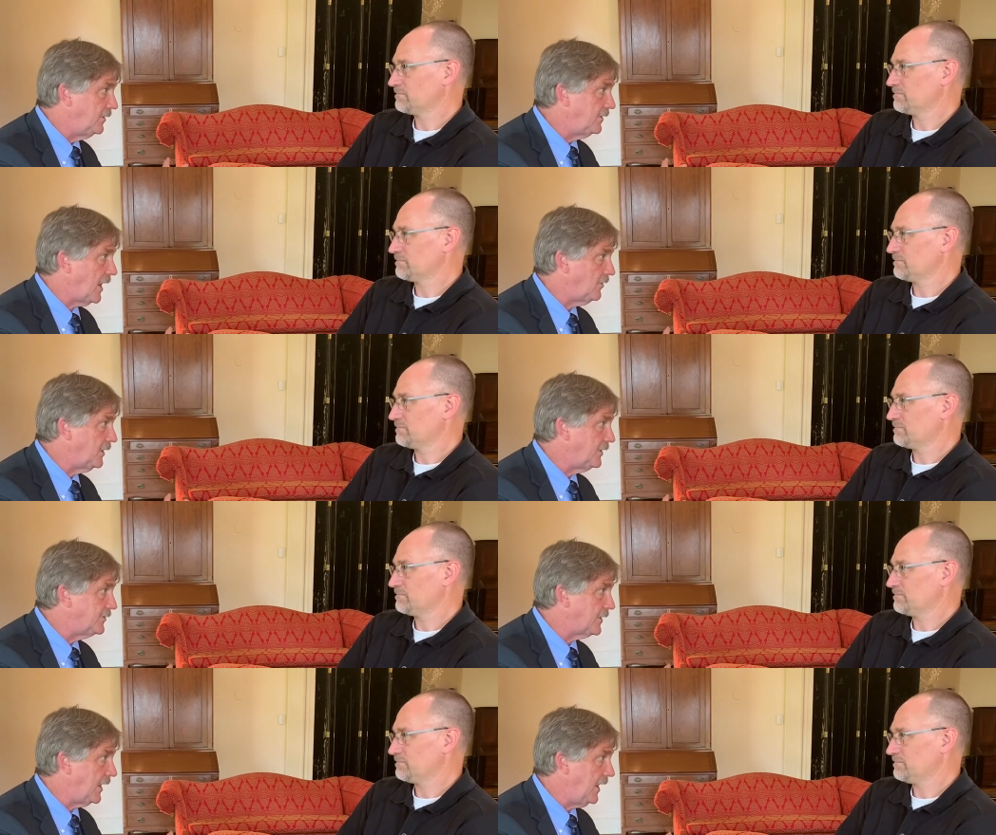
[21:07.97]
Speaker 1: the outline is
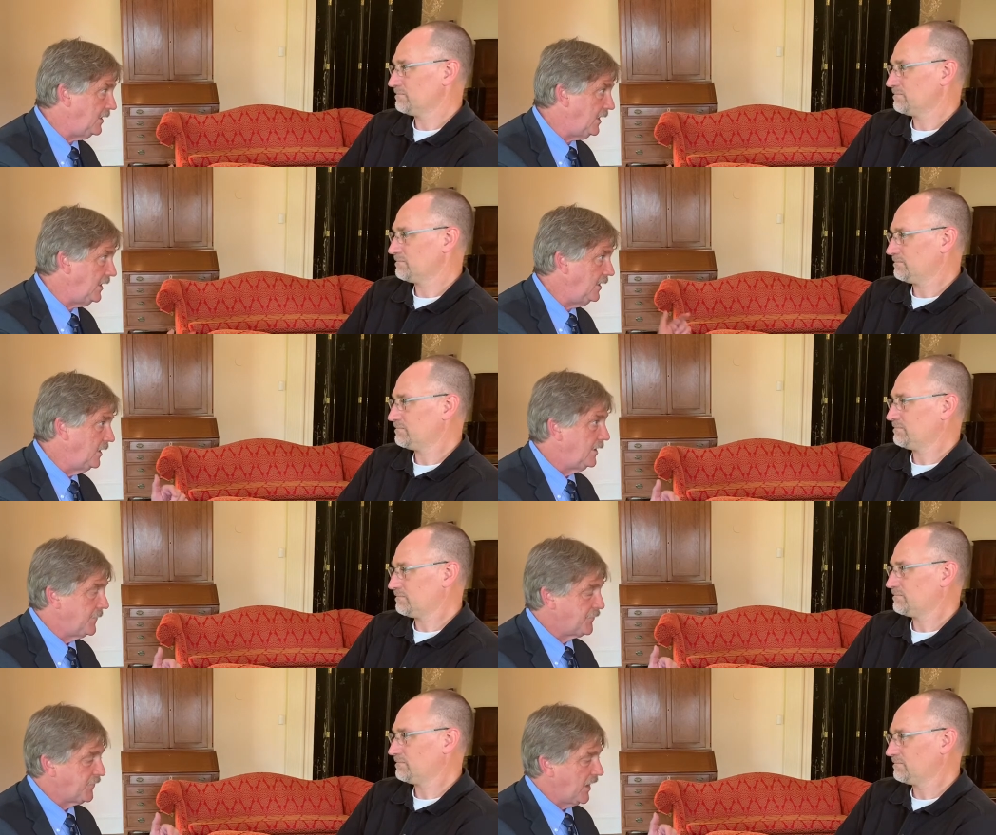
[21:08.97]
right handy.
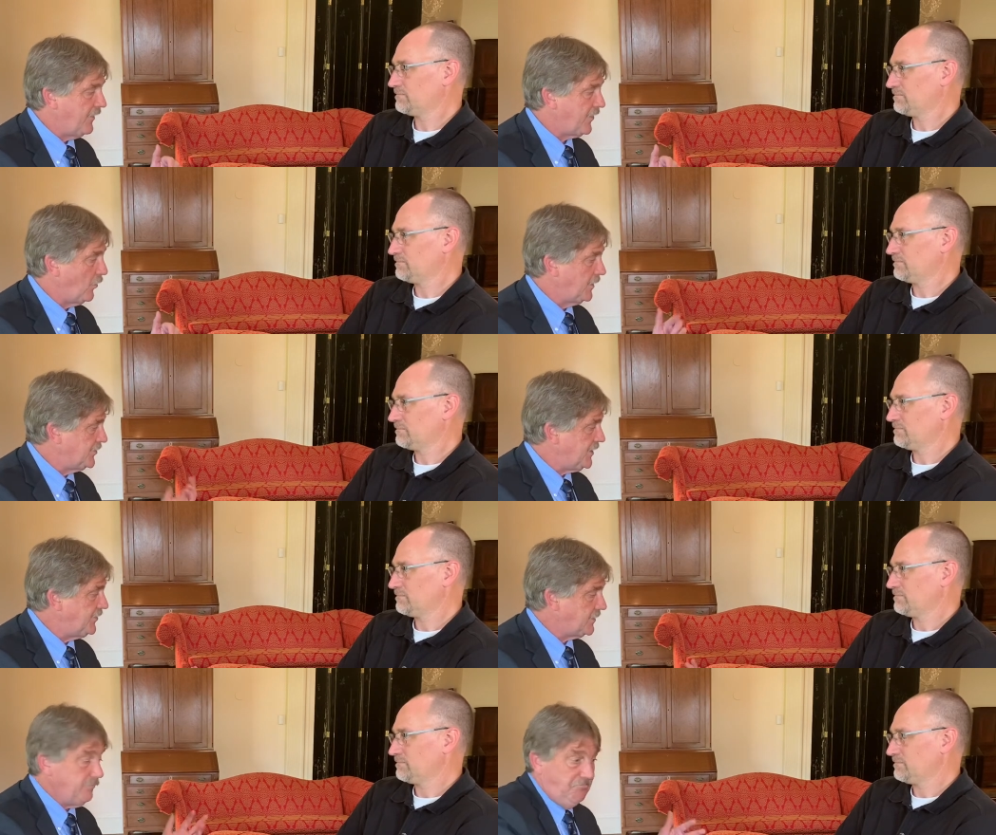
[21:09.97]
If they want to change
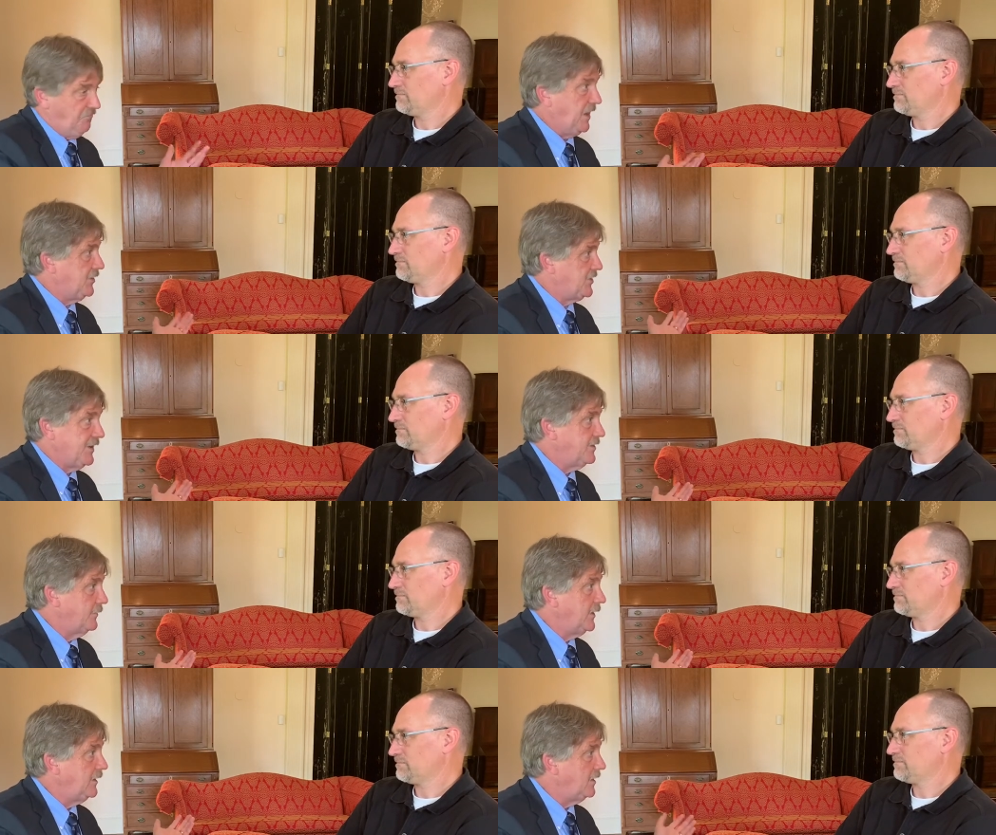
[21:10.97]
something, they can change
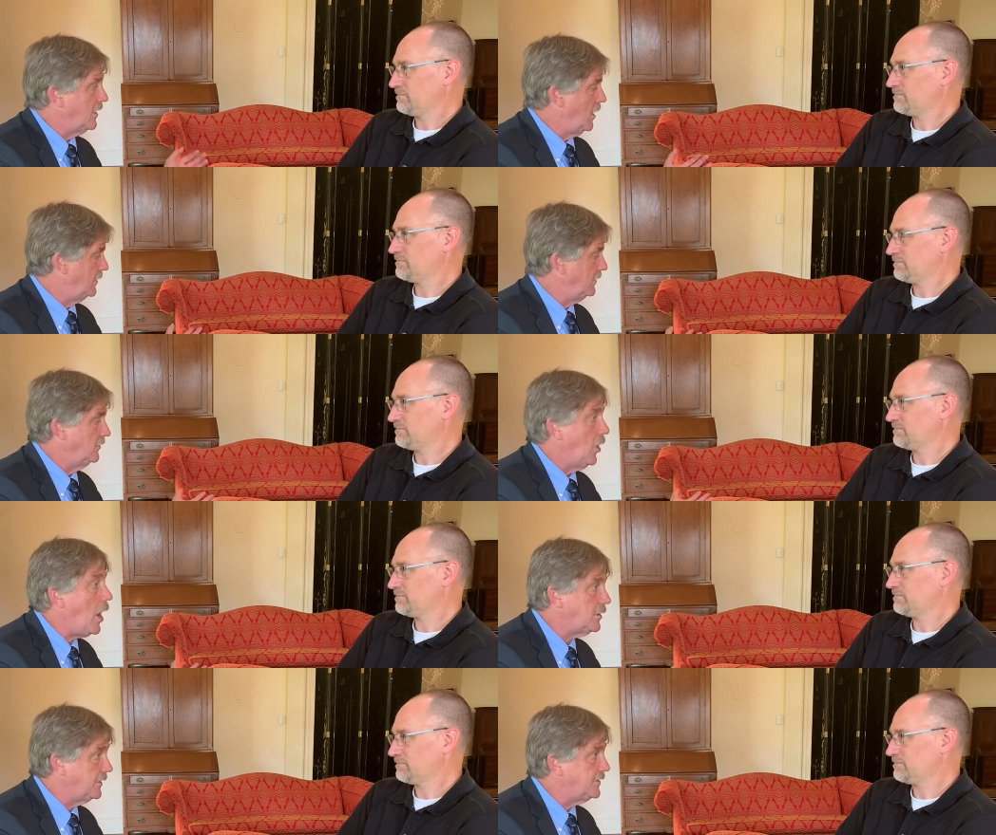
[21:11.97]
something. They're not
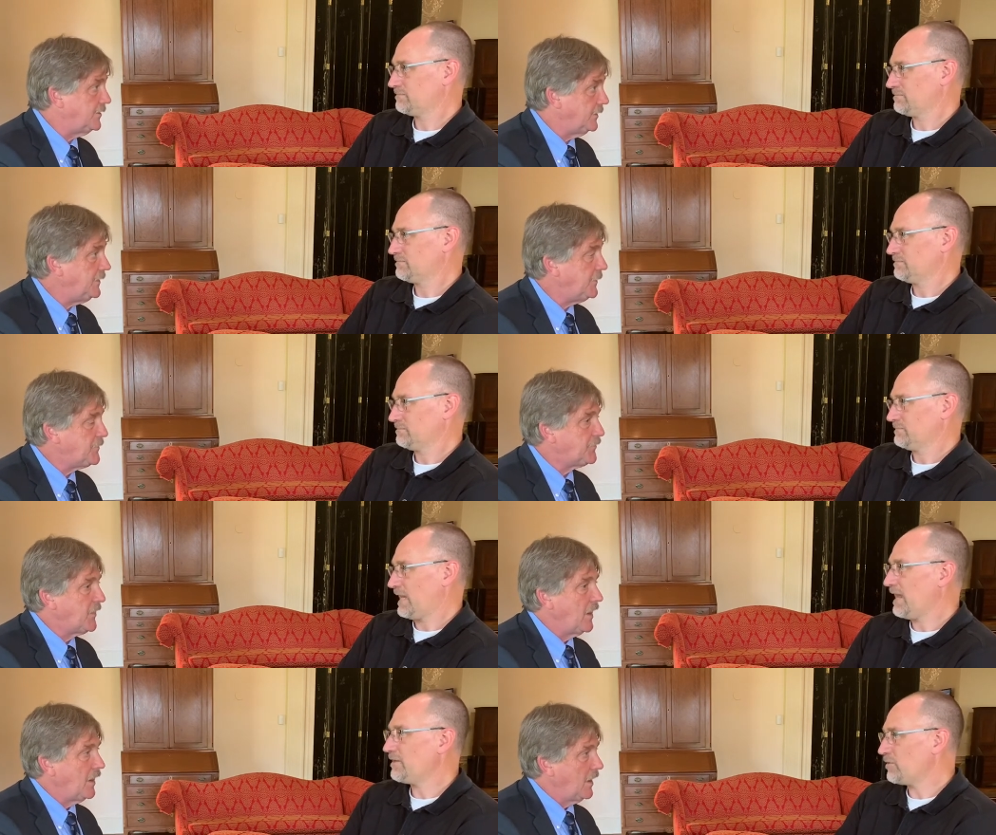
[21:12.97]
locked to it.
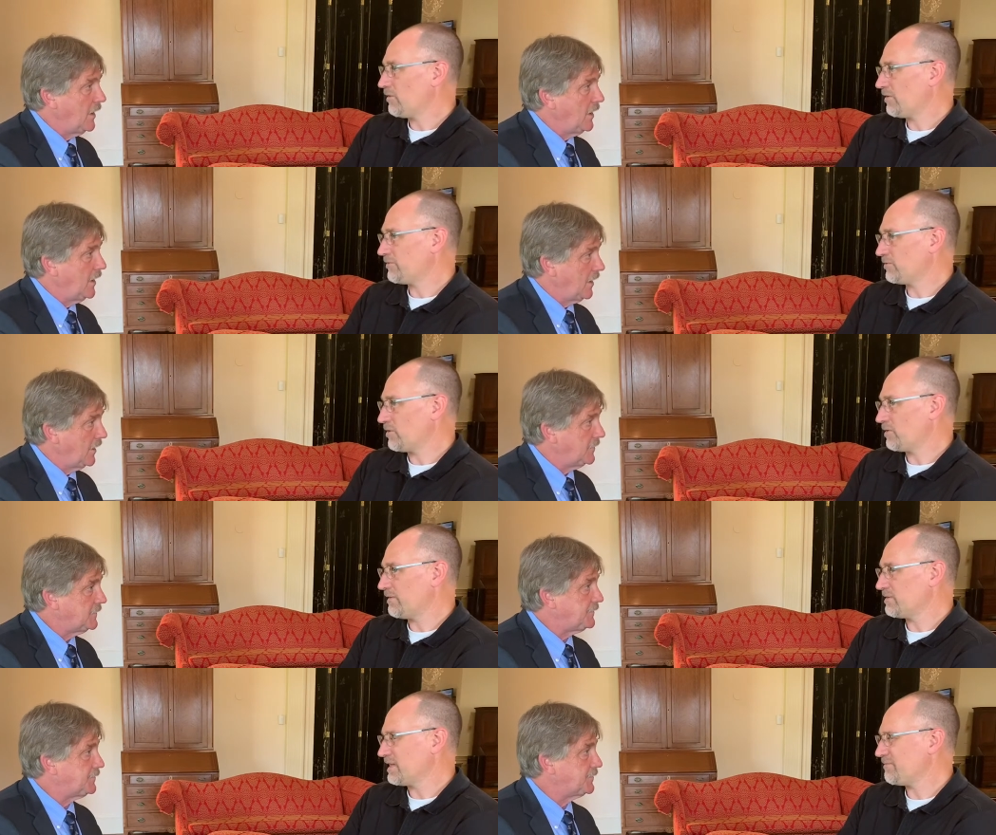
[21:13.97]
Speaker 2: And you also don't
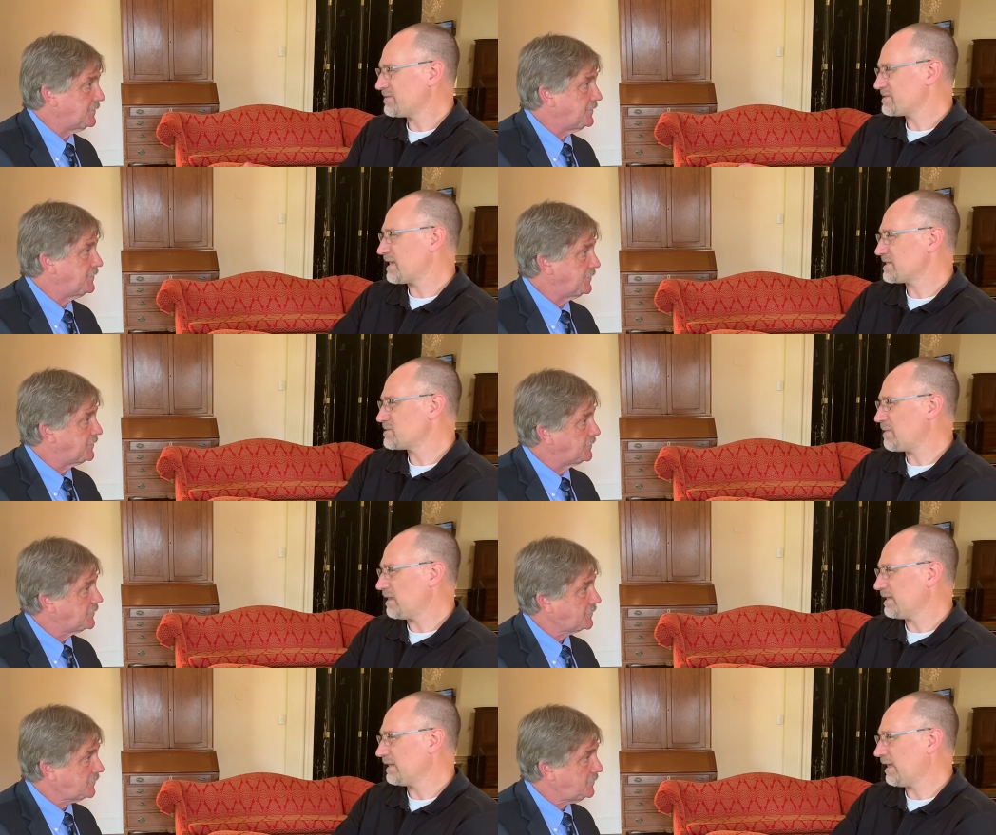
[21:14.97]
even emphasize
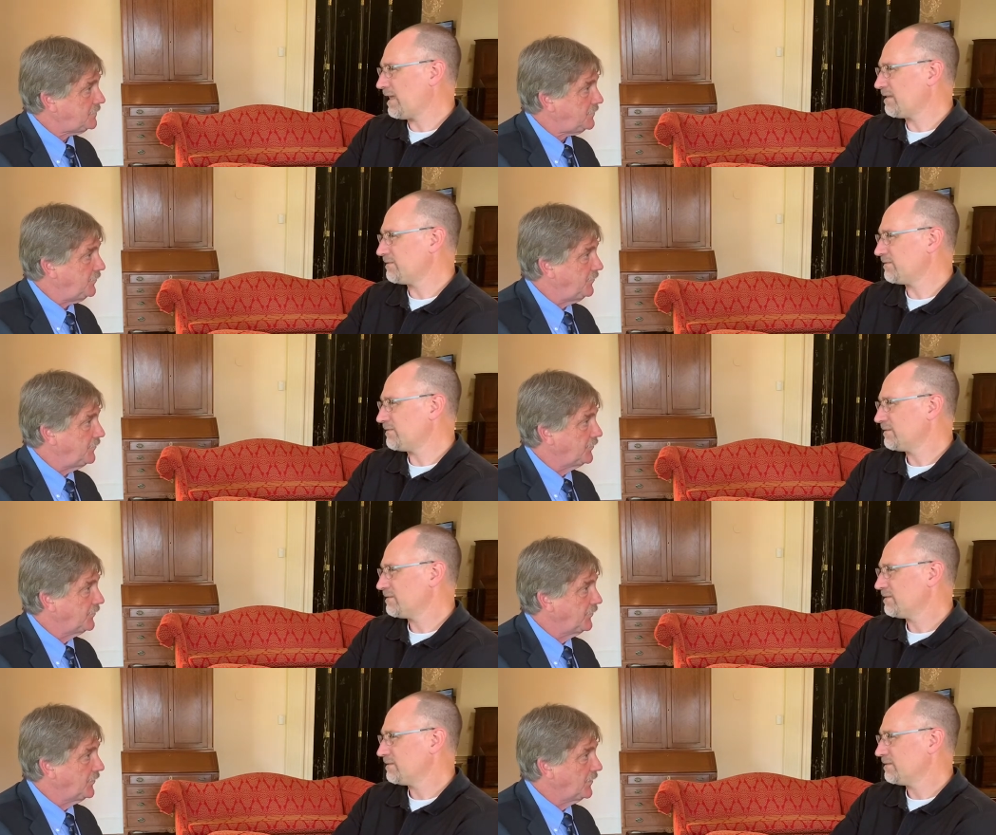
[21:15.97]
spelling as
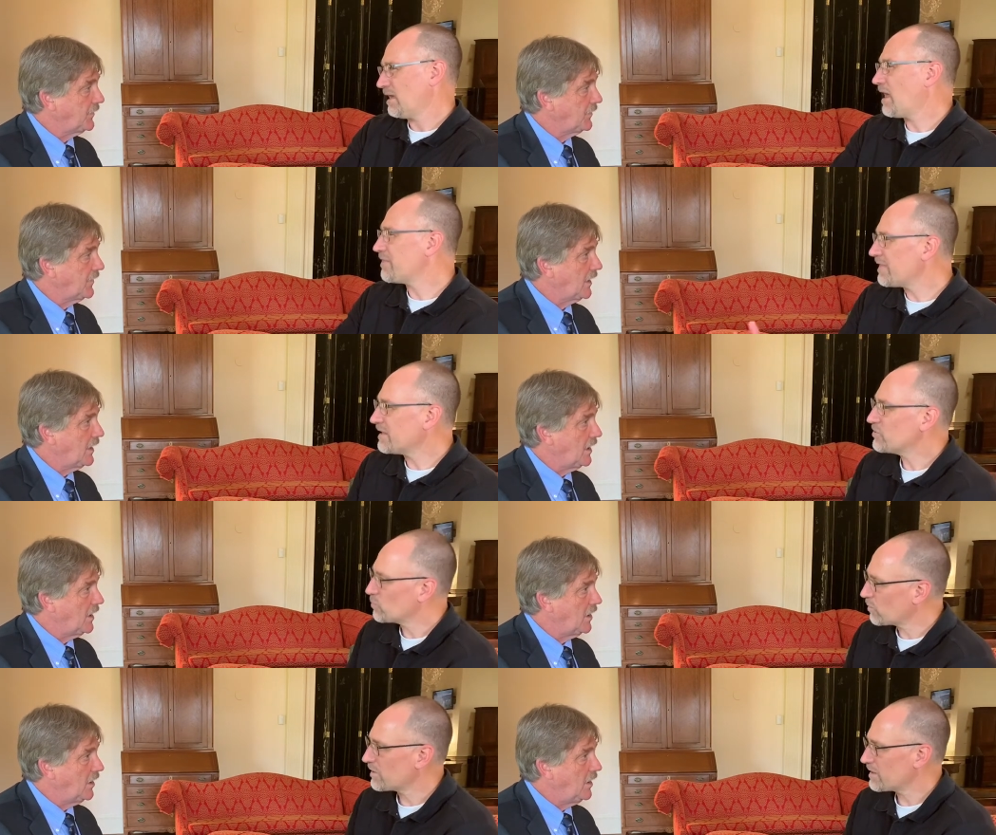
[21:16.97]
a thing to
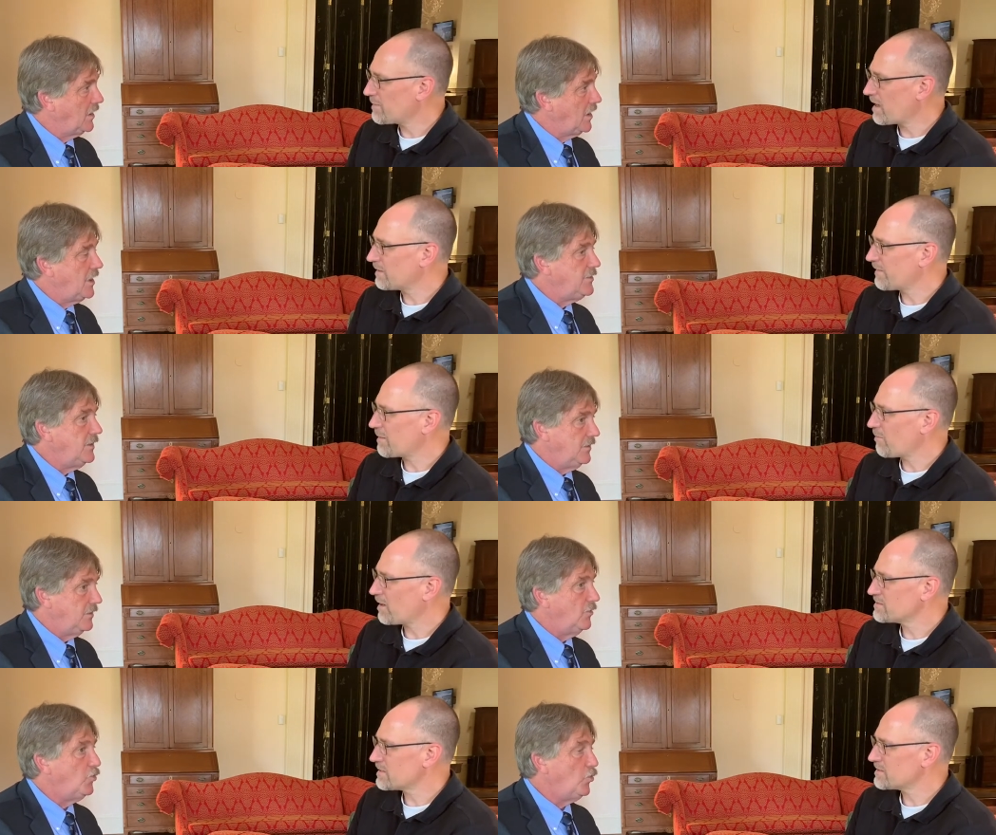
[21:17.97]
worry about in that
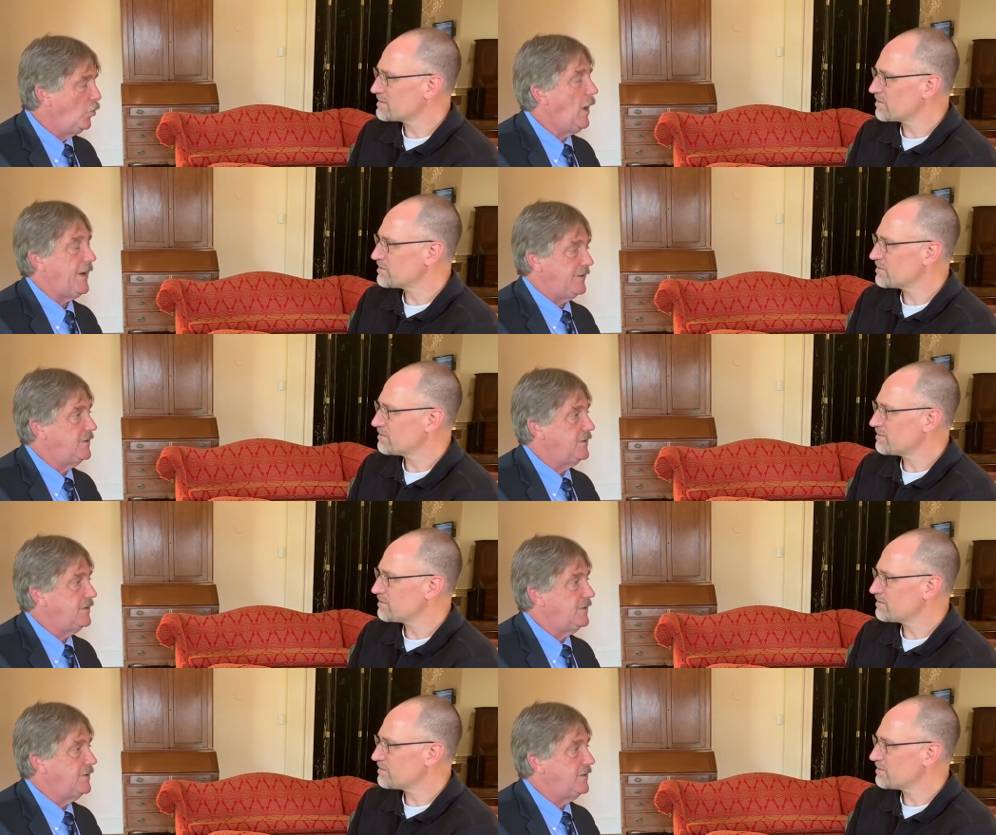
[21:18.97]
process. Right.